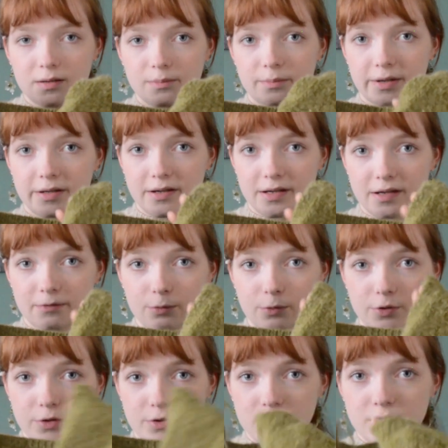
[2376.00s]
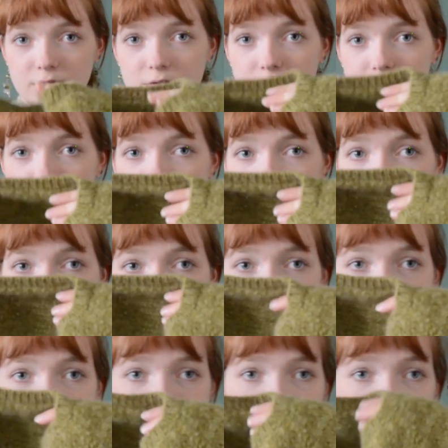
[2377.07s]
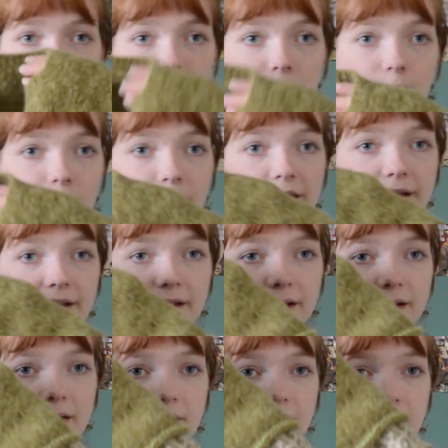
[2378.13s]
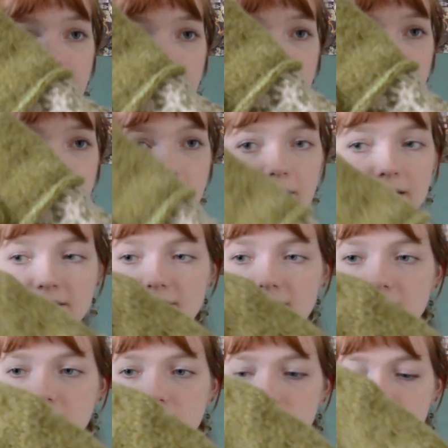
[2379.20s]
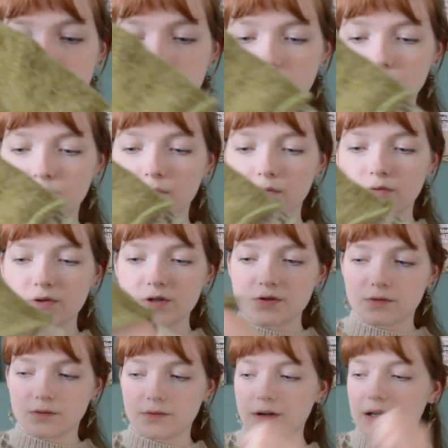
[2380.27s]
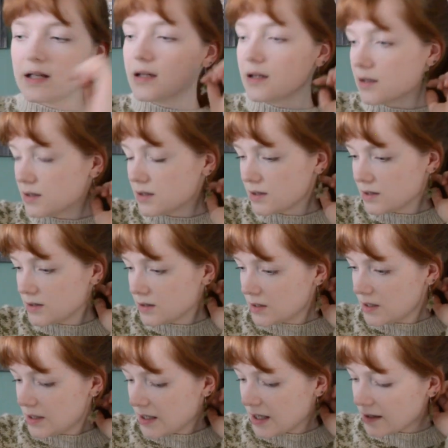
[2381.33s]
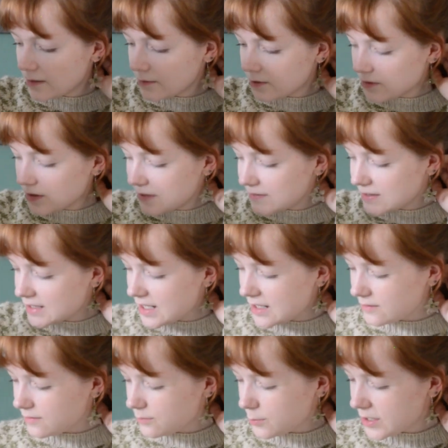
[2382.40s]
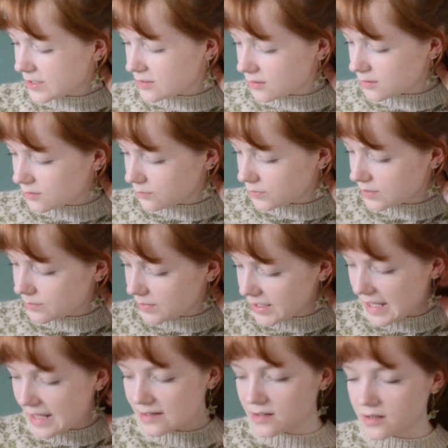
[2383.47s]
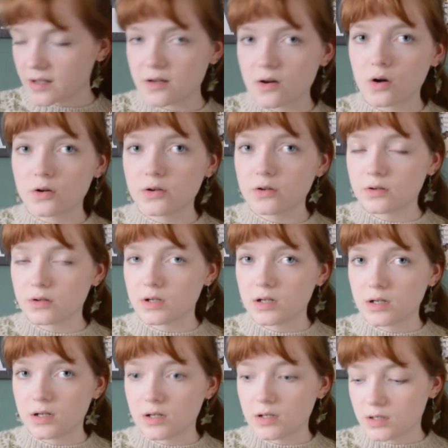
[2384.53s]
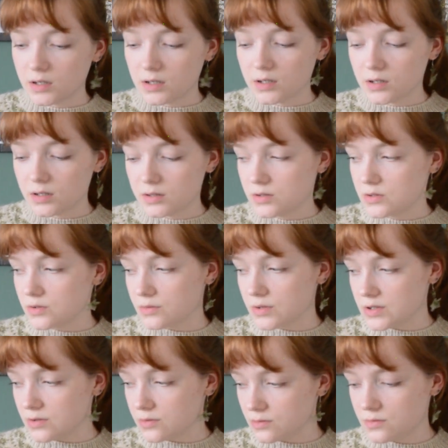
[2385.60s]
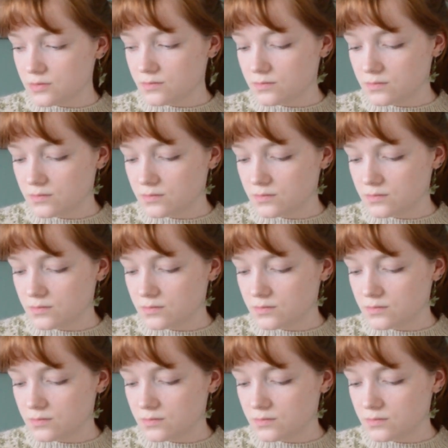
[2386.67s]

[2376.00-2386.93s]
But I have worked on this for like a week, and it has this much progress already, and I'm not even halfway done with my hand-dyed yarn, so it's good.